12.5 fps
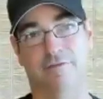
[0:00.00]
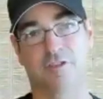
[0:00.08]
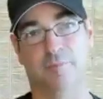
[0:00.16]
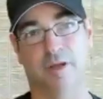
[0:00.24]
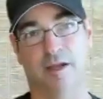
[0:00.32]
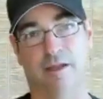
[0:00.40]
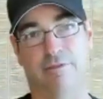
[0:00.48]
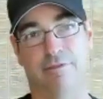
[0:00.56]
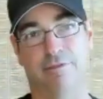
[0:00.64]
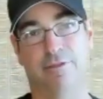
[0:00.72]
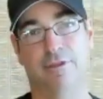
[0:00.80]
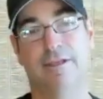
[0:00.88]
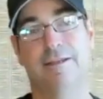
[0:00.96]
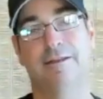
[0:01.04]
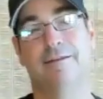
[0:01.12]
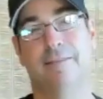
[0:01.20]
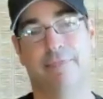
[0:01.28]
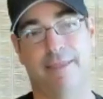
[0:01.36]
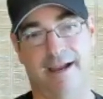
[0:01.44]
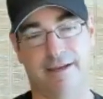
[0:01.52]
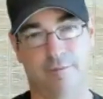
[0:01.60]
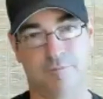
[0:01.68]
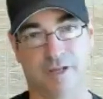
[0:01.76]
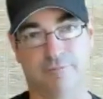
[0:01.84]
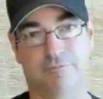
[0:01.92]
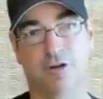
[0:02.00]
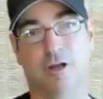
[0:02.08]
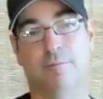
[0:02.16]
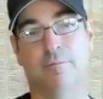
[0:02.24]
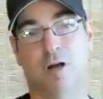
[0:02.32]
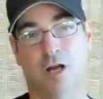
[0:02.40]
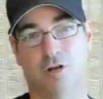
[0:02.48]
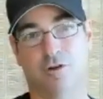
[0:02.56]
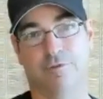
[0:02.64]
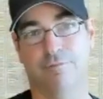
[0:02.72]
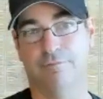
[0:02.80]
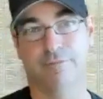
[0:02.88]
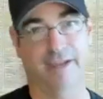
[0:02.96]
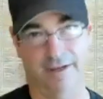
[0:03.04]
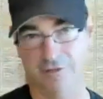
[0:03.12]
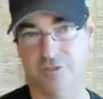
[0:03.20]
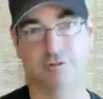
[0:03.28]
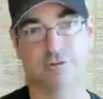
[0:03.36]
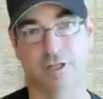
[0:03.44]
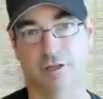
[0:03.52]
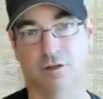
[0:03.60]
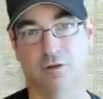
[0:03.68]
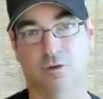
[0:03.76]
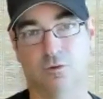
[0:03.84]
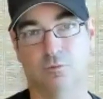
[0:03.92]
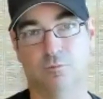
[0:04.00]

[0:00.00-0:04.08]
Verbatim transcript: a month. That comes up from 100,000 or so